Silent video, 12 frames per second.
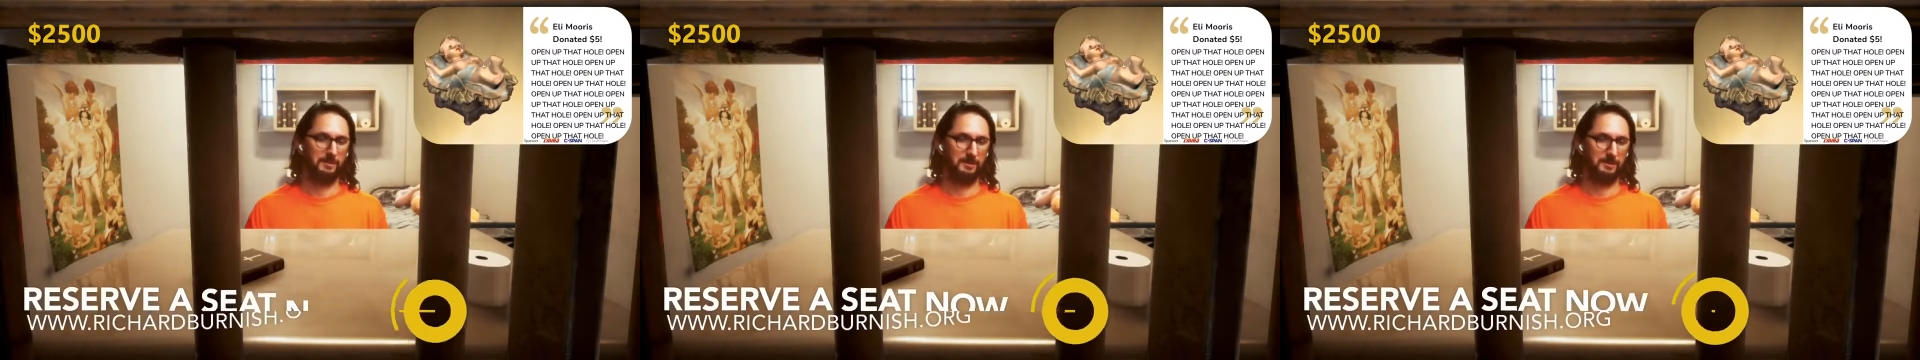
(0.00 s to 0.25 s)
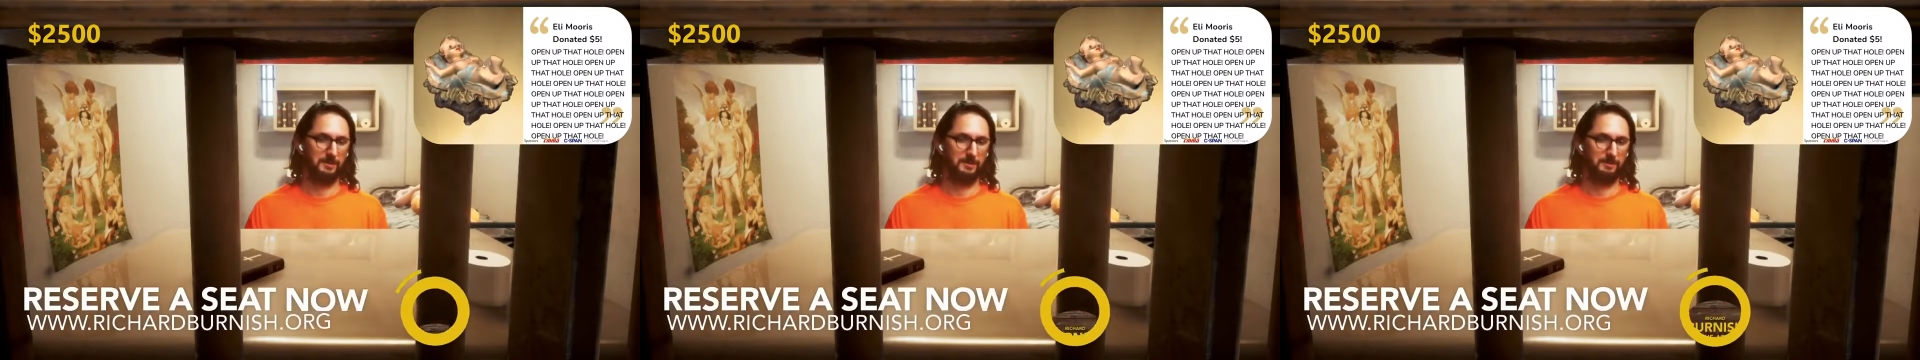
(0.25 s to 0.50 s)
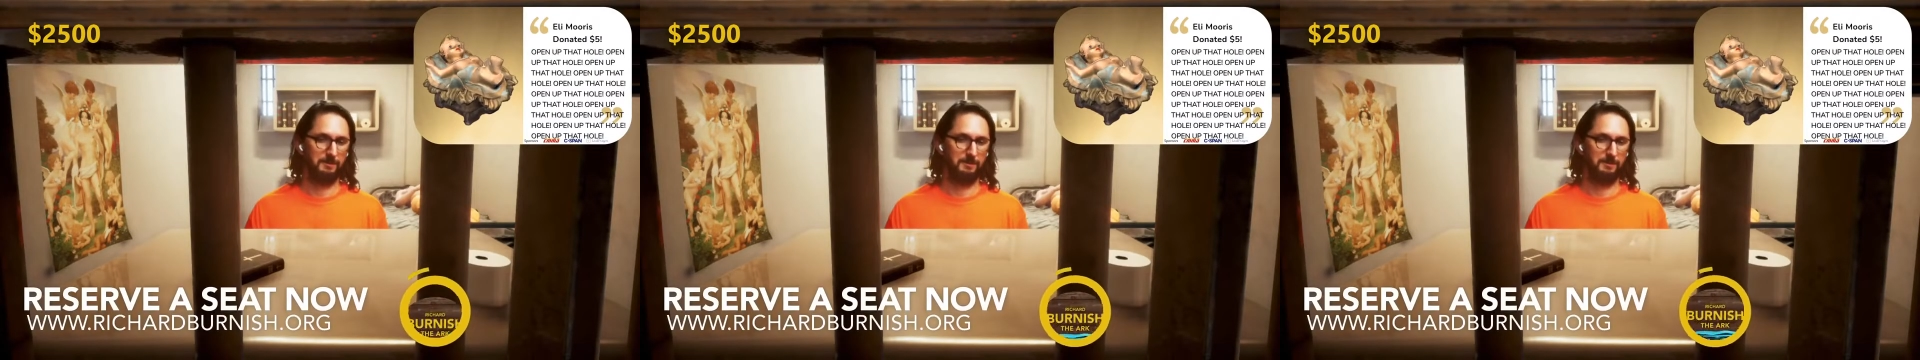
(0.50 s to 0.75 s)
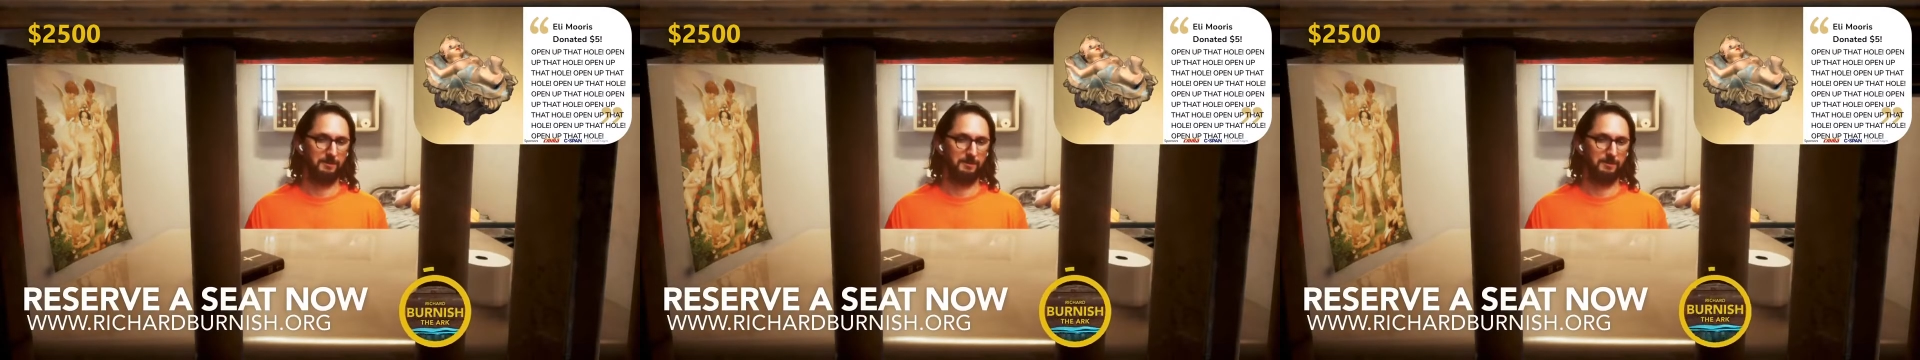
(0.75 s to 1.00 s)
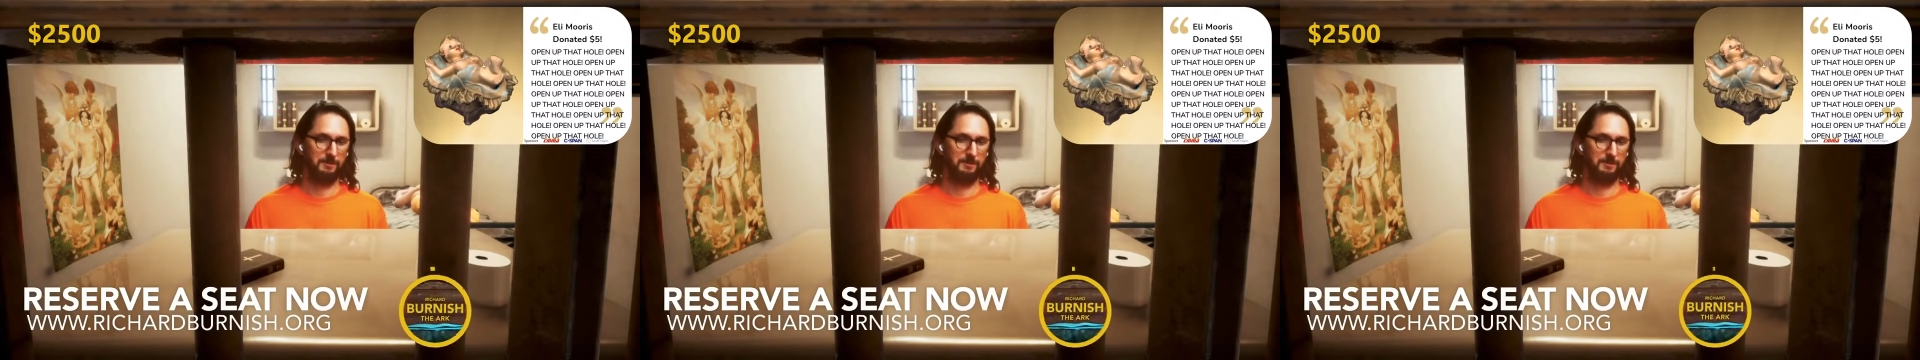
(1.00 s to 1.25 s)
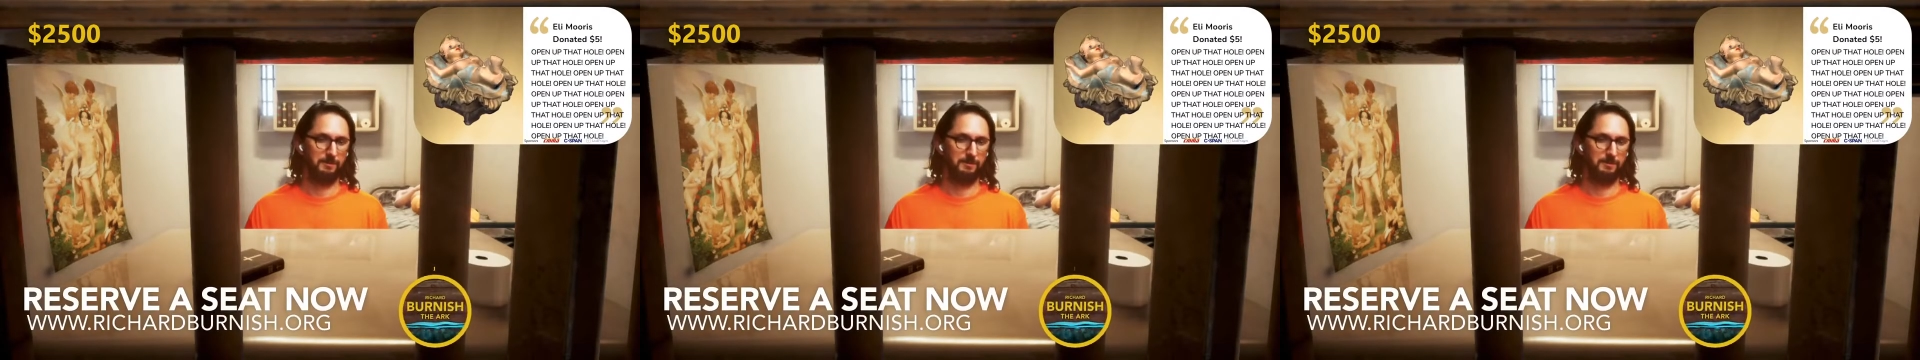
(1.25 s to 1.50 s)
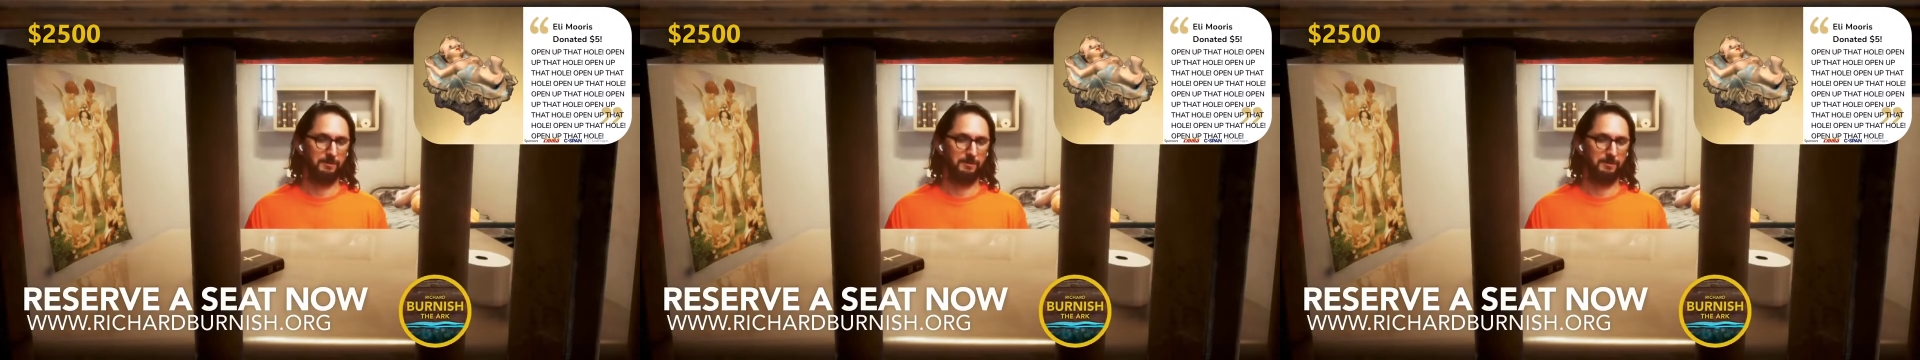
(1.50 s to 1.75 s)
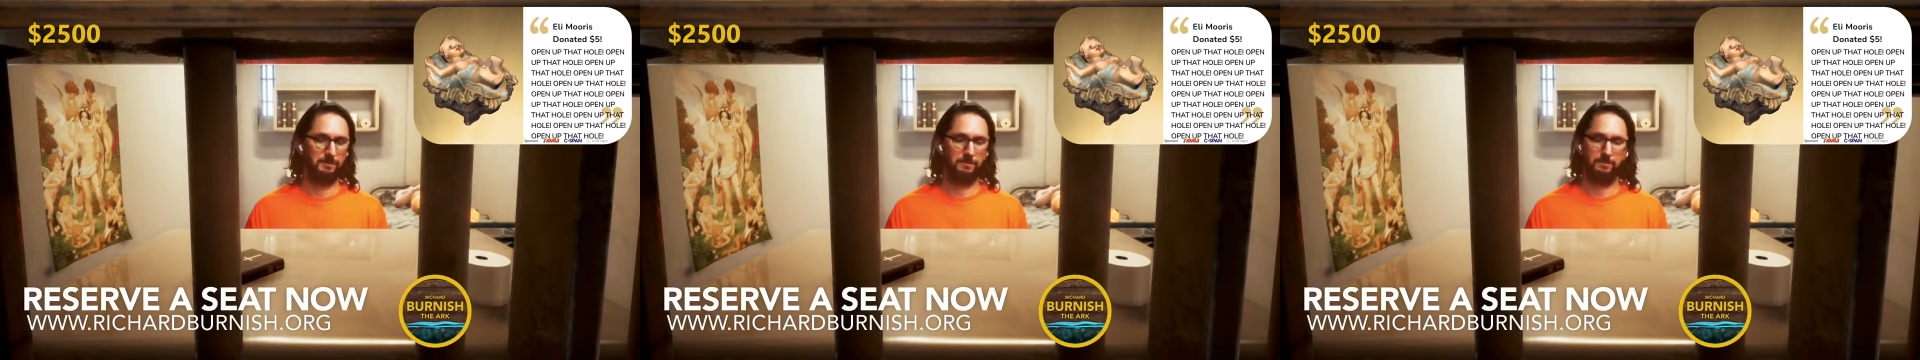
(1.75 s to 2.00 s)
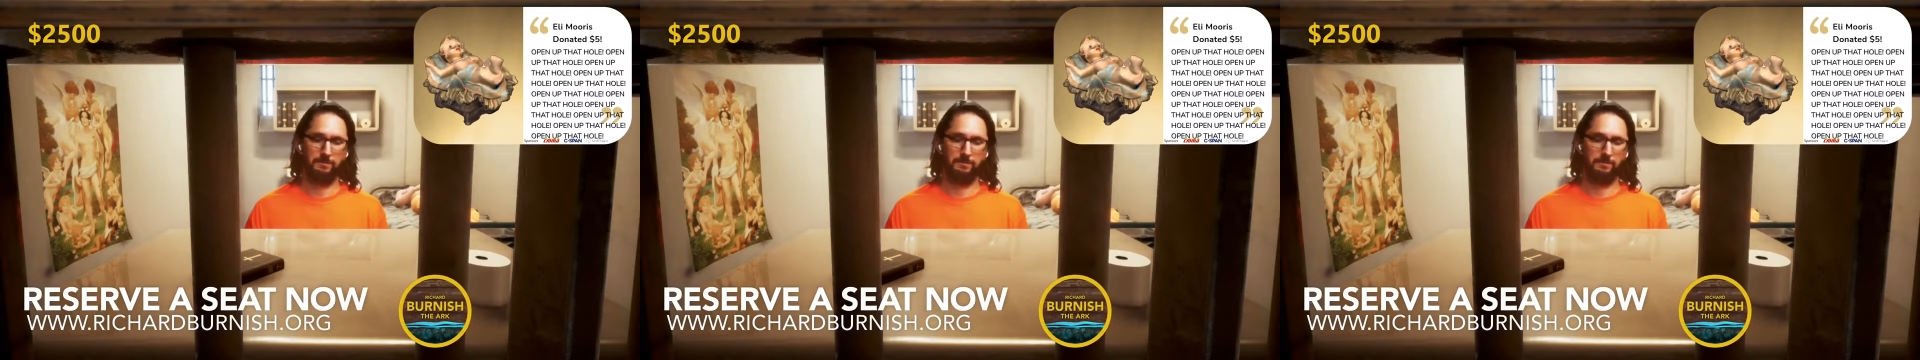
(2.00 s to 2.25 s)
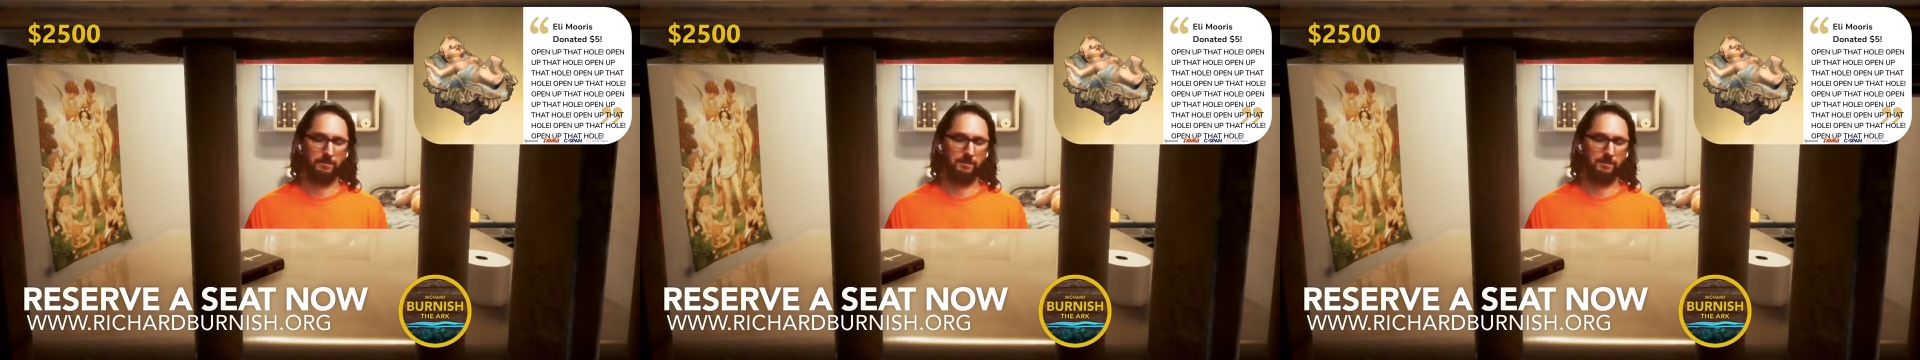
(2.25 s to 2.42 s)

[no speech]